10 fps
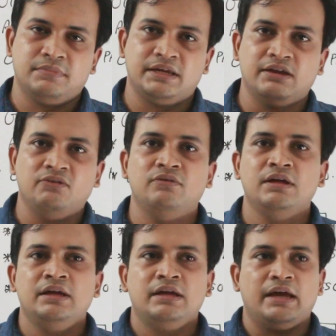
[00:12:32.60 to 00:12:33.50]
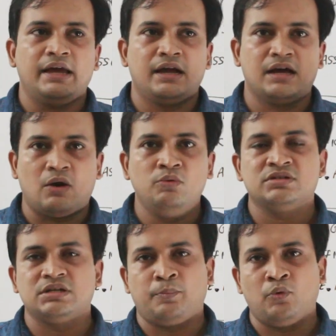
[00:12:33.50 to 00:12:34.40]
give a ground
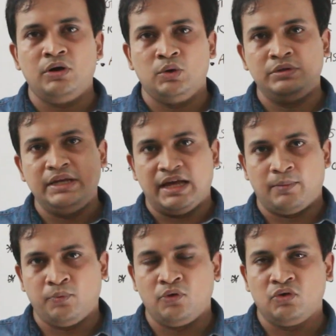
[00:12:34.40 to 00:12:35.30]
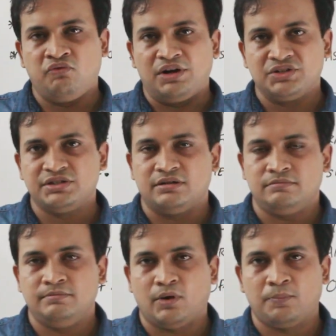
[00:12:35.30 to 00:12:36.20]
support to the airport to
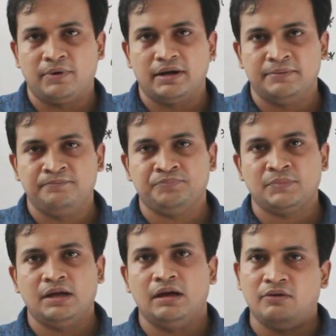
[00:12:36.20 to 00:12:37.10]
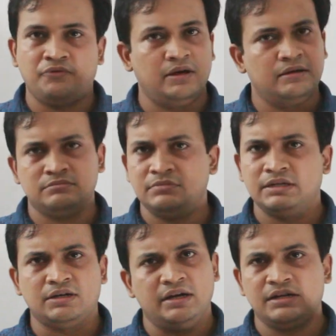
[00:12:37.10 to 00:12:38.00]
function properly.
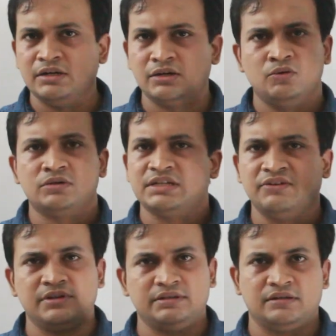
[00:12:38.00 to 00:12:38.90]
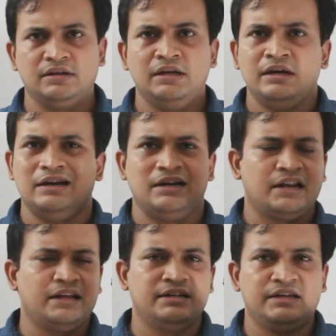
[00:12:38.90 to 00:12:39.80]
It includes everything,
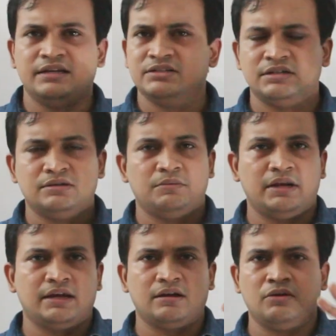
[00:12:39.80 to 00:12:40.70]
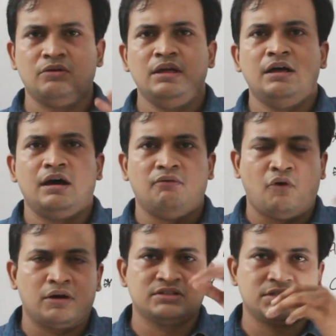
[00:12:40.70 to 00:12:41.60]
drainage,
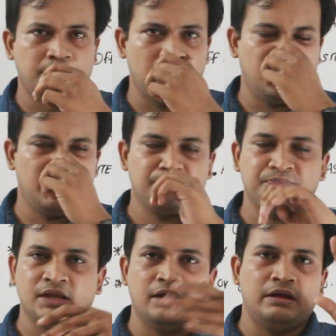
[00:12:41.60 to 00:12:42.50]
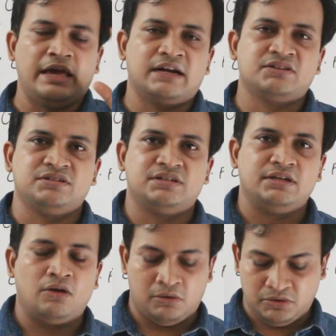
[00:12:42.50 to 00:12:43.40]
water supply, electricity
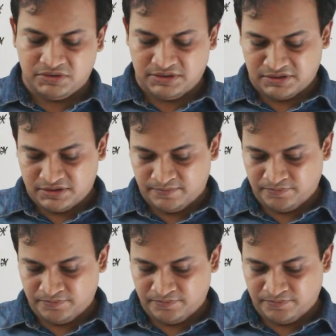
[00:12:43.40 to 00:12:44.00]
and all those things.